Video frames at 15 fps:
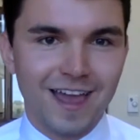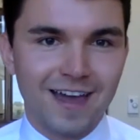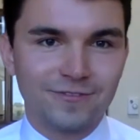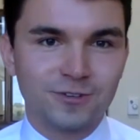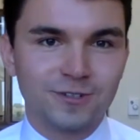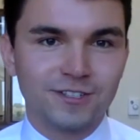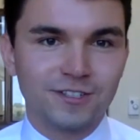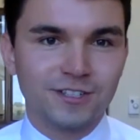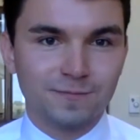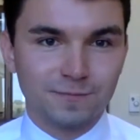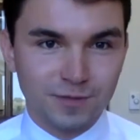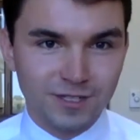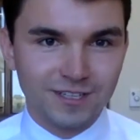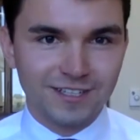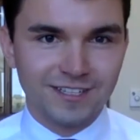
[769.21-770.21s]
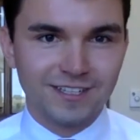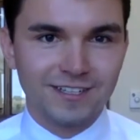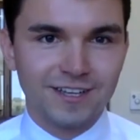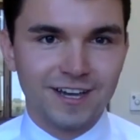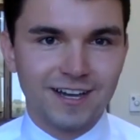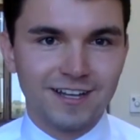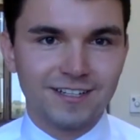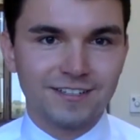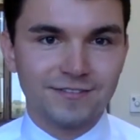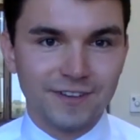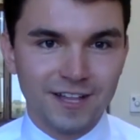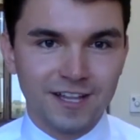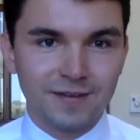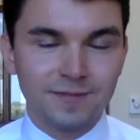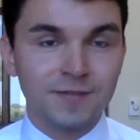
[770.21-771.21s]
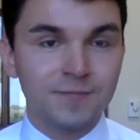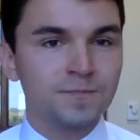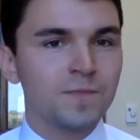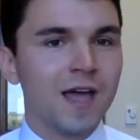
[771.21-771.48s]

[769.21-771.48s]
after it's completely developed.